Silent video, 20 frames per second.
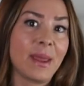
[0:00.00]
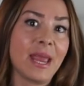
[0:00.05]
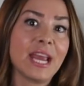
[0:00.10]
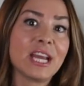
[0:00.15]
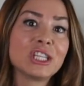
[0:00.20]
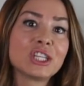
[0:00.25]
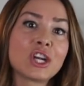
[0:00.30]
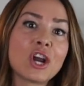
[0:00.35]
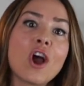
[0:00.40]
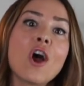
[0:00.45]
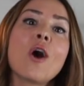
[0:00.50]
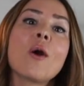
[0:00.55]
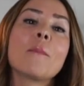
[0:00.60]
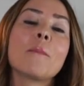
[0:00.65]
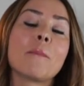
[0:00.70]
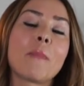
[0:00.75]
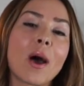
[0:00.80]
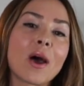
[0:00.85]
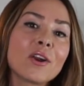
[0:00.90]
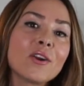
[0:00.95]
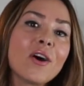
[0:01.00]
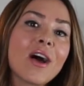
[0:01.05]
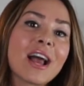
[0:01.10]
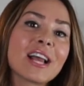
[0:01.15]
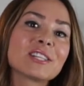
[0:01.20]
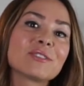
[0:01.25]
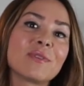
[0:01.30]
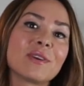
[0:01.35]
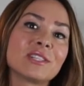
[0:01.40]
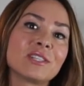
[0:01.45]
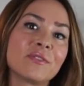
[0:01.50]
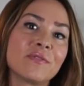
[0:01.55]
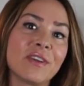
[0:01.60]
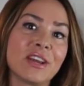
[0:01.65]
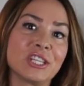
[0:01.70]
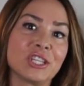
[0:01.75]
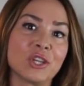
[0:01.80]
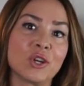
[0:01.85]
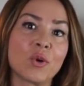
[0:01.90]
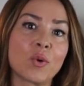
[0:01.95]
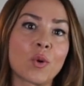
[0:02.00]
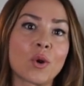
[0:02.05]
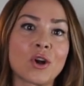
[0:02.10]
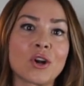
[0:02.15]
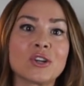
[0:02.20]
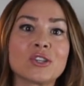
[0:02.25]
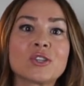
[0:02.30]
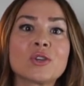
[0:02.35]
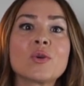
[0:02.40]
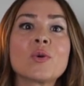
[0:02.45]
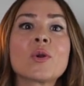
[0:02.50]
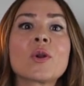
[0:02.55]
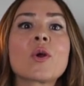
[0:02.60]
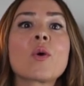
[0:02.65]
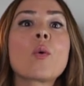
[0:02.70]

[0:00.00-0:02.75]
page, Model X reservation orders who had